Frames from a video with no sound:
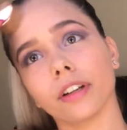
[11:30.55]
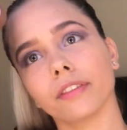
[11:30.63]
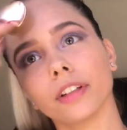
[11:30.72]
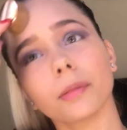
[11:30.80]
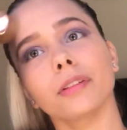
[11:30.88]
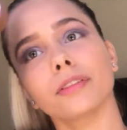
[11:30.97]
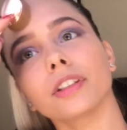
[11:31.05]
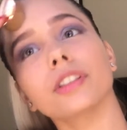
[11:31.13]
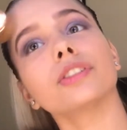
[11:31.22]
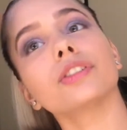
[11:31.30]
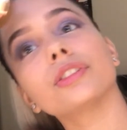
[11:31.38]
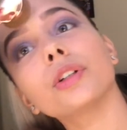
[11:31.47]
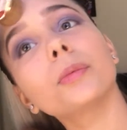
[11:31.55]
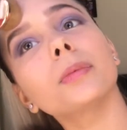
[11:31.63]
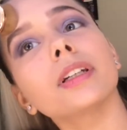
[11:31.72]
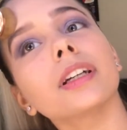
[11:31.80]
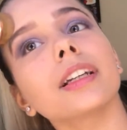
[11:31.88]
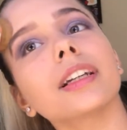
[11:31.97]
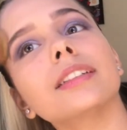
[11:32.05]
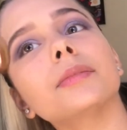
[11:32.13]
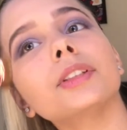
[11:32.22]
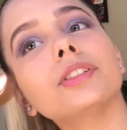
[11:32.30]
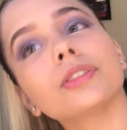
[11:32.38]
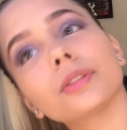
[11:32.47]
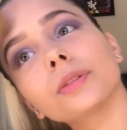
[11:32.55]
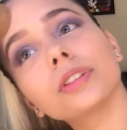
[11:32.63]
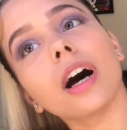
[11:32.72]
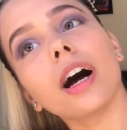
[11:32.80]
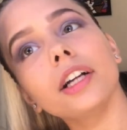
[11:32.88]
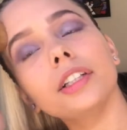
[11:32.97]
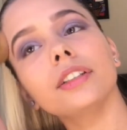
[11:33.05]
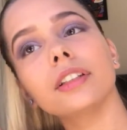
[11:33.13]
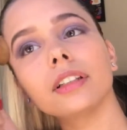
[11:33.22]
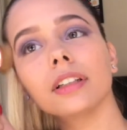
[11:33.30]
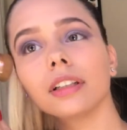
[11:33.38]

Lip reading: I feel like my forehead is so big and it gets me so tired